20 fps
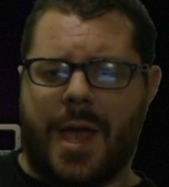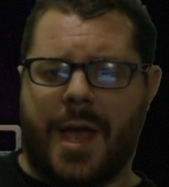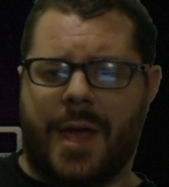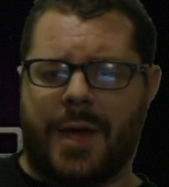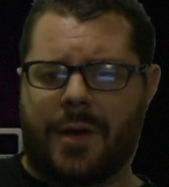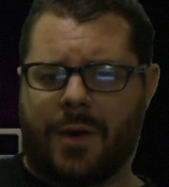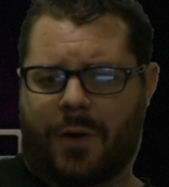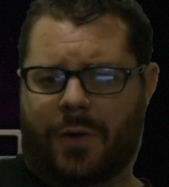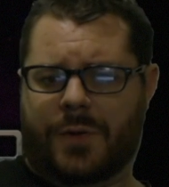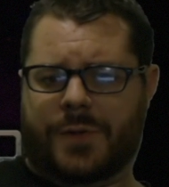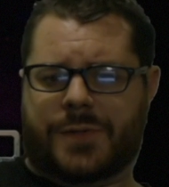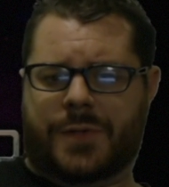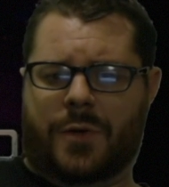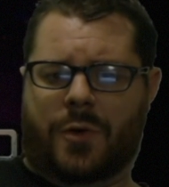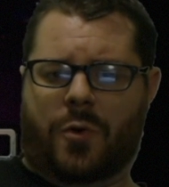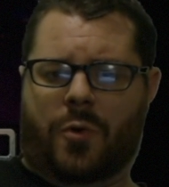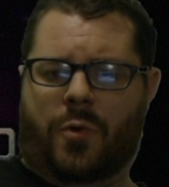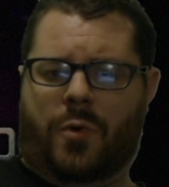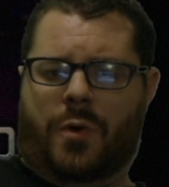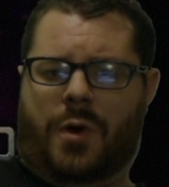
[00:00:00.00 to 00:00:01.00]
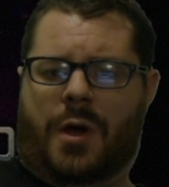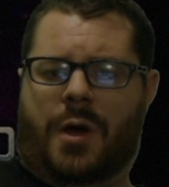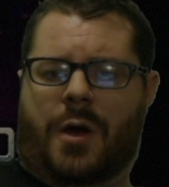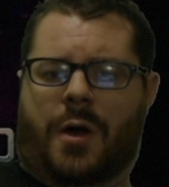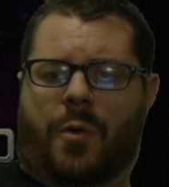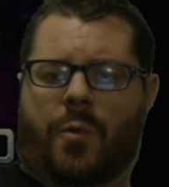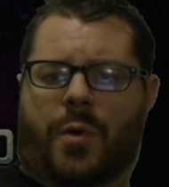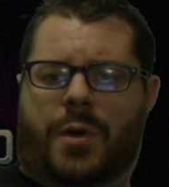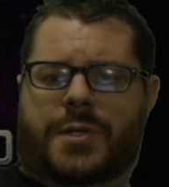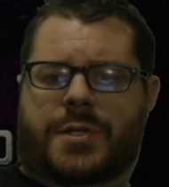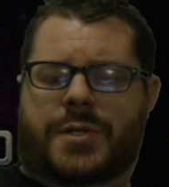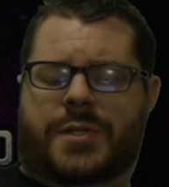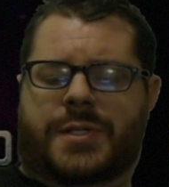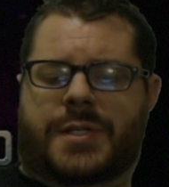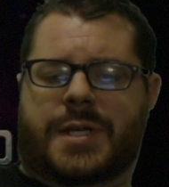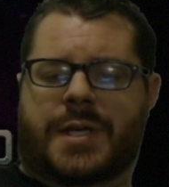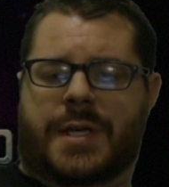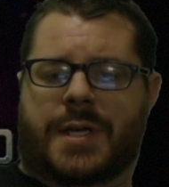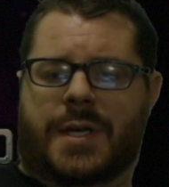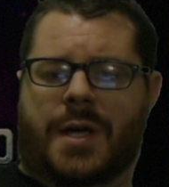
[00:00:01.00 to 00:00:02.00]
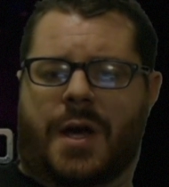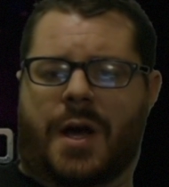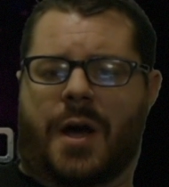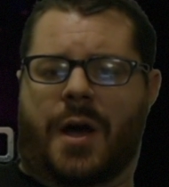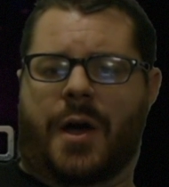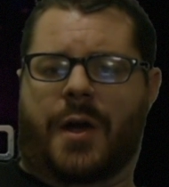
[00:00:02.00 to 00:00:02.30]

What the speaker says: And also what you see